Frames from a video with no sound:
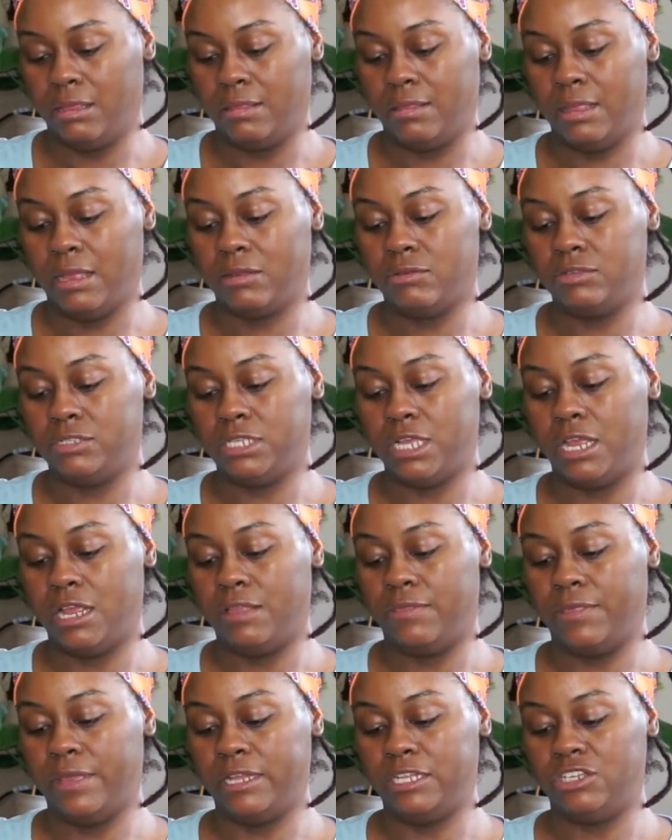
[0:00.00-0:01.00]
I'm not going to say
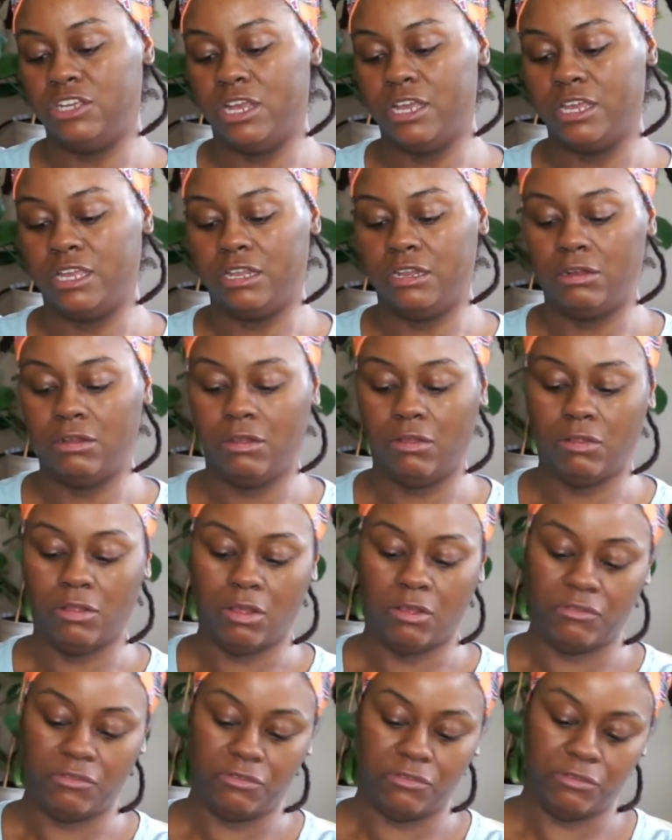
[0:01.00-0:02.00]
anything until I get it all
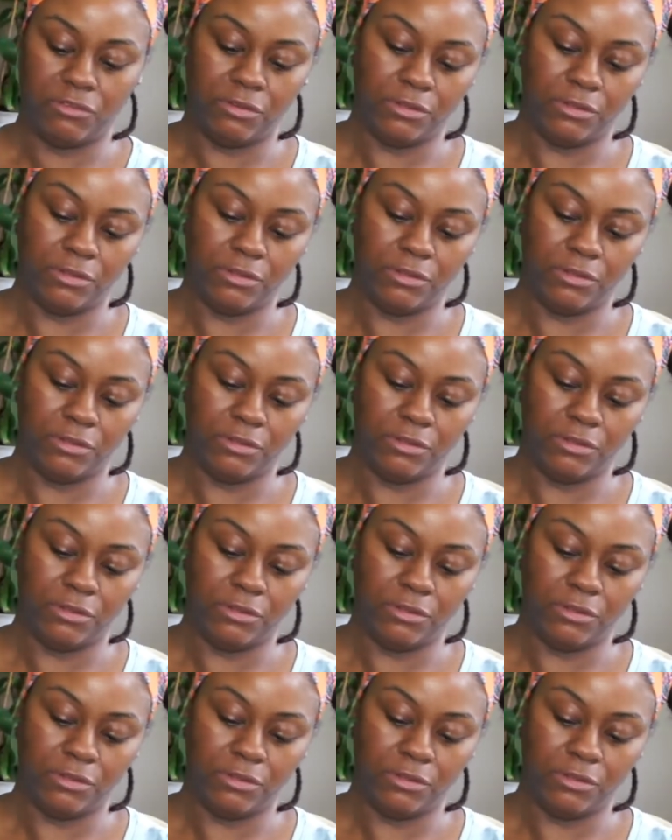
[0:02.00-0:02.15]
off.